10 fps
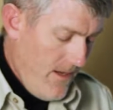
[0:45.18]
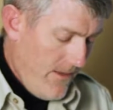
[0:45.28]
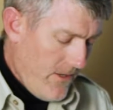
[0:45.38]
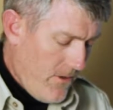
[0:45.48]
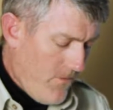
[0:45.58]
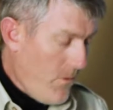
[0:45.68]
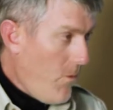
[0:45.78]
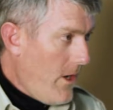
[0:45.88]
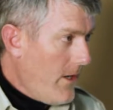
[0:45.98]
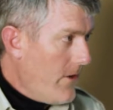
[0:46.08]
There are over
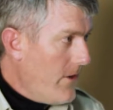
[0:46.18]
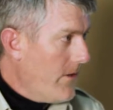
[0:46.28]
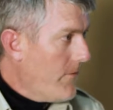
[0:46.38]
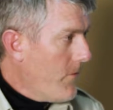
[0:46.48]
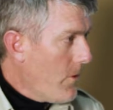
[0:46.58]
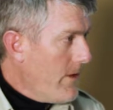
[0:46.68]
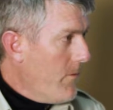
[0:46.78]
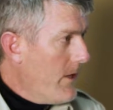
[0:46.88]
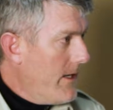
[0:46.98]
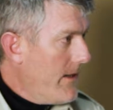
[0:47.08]

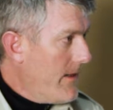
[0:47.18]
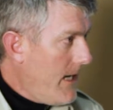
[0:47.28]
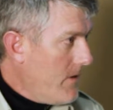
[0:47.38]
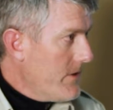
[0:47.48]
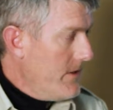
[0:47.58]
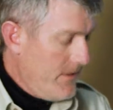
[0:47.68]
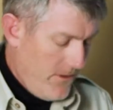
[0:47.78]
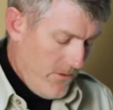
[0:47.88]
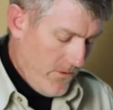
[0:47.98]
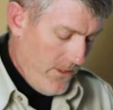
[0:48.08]
141,000
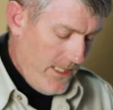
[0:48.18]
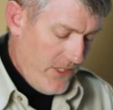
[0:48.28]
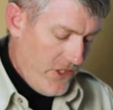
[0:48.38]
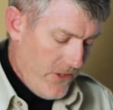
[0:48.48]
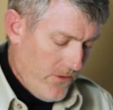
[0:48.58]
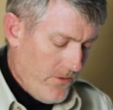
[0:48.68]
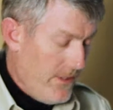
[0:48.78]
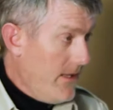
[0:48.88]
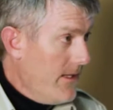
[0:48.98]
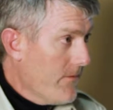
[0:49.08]
school-aged children
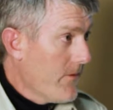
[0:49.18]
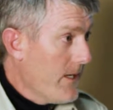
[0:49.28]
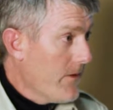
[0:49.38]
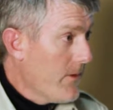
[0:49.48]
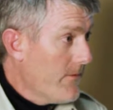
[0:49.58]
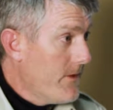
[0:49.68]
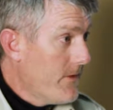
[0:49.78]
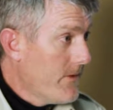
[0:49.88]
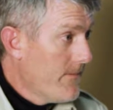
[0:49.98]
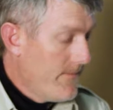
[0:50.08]
that live around the
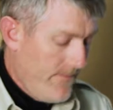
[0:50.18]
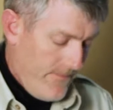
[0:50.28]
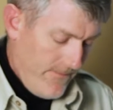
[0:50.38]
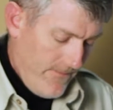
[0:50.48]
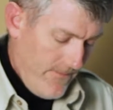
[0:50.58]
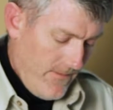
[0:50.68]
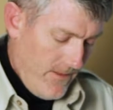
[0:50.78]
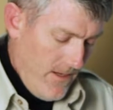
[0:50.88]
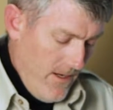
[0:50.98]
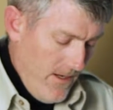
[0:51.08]
refuge.
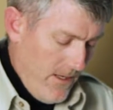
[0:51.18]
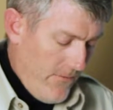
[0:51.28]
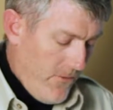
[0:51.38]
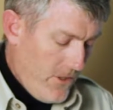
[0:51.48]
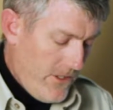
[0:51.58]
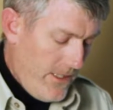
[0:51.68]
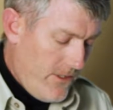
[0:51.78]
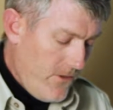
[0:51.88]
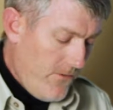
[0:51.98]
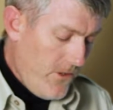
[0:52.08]
Unfortunately,
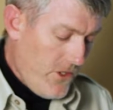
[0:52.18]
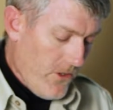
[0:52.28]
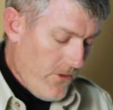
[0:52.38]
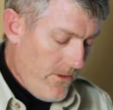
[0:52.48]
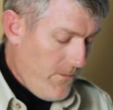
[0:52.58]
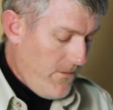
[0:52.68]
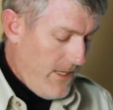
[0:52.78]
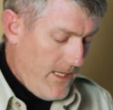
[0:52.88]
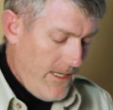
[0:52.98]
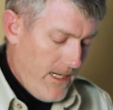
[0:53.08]
too few children are
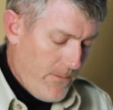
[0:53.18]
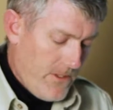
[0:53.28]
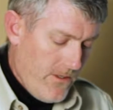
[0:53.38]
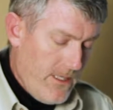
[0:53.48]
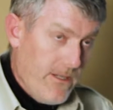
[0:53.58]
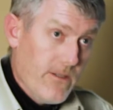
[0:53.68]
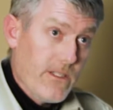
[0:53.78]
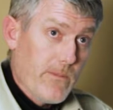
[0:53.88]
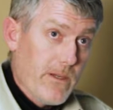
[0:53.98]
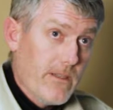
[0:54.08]
provided the opportunity to
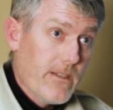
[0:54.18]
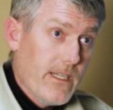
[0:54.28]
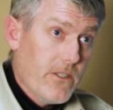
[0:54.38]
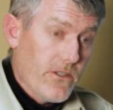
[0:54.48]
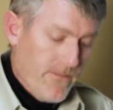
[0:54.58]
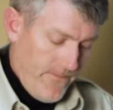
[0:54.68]
experience nature.